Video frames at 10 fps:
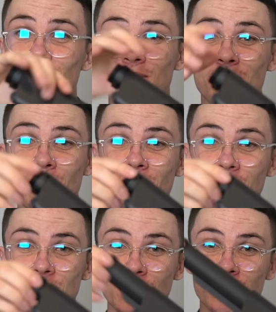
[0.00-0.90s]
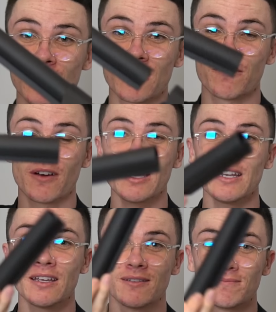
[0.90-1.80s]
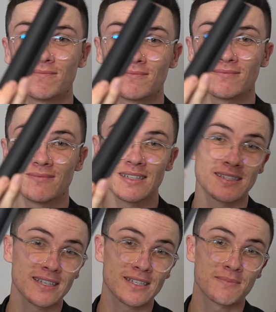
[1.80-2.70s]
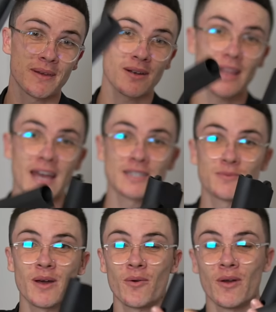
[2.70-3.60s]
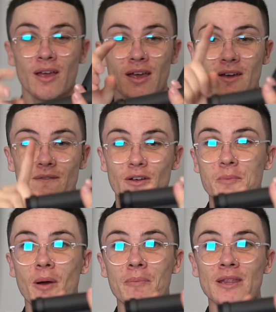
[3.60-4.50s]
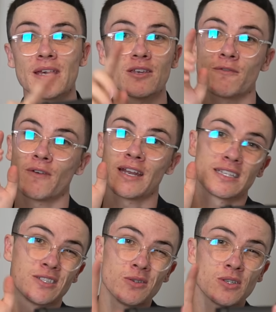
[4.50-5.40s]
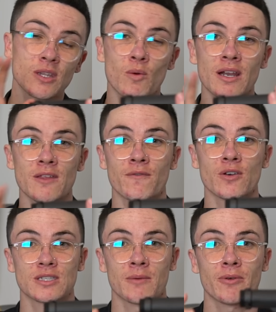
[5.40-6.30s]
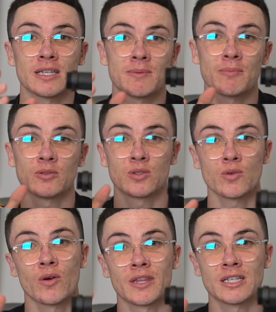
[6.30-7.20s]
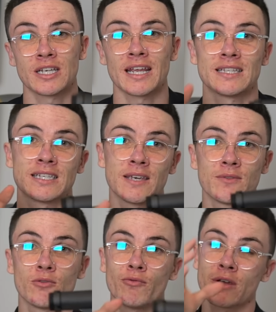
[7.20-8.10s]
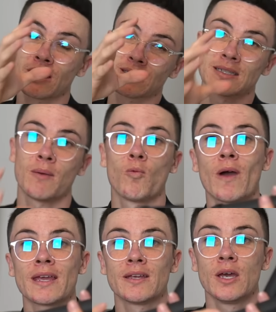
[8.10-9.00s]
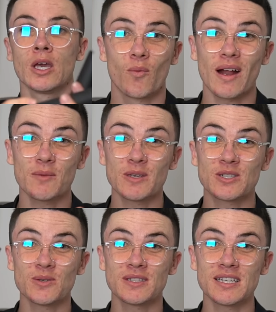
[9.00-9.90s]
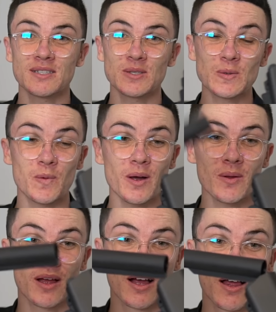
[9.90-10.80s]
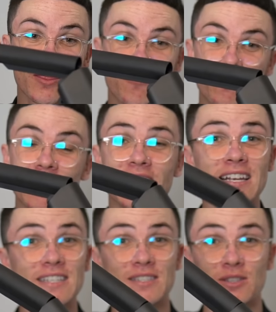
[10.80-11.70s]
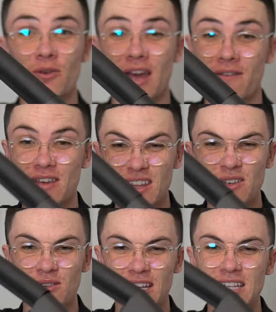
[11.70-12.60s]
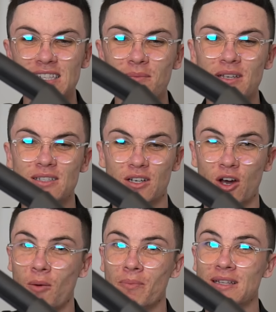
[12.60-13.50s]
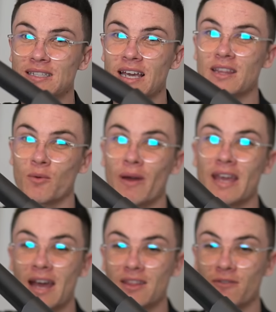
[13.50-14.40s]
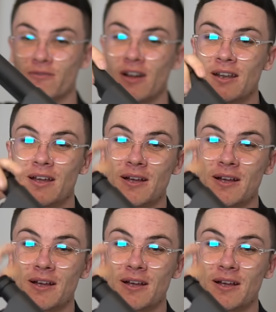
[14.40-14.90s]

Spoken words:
the buffer tube you're gonna find, this thing is metal as well. Very popular. You find it's usually one of the first upgrades people do on their Gen 8 to give the rear some weight. Why did we choose these two? Well, the front end is so heavy that you need something to compensate the weight at the front,